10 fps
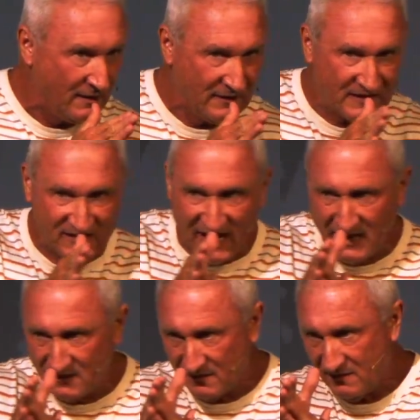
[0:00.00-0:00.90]
that
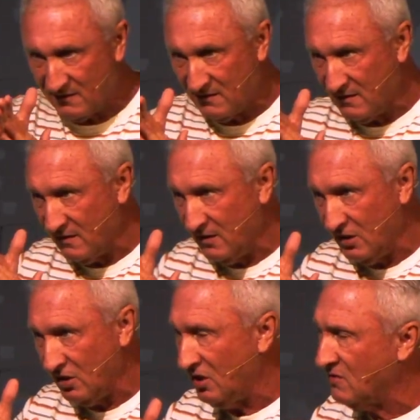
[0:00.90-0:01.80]
Satan
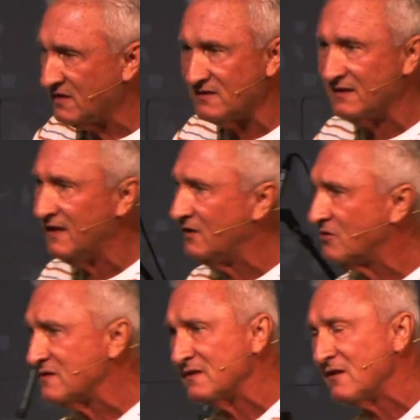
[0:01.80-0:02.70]
uses to get
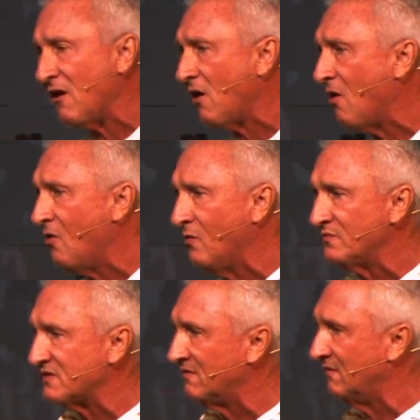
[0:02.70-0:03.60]
entrance into our
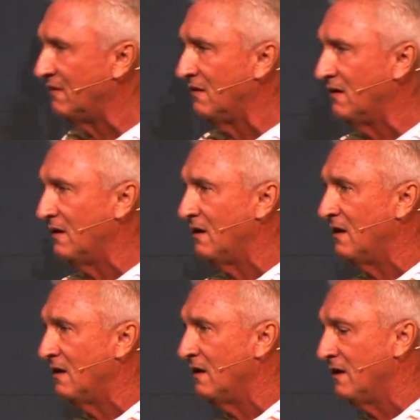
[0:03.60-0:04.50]
homes,
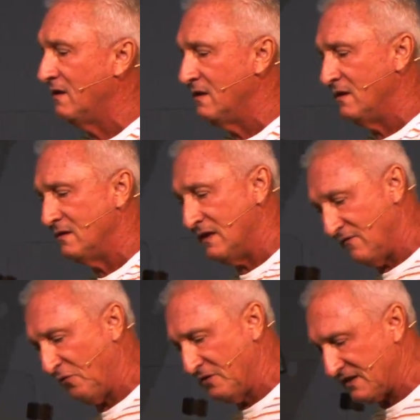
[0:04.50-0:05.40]
to
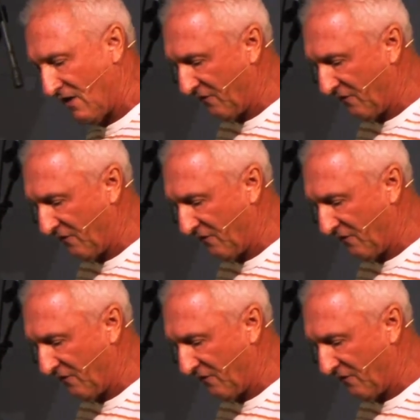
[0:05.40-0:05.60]
influence our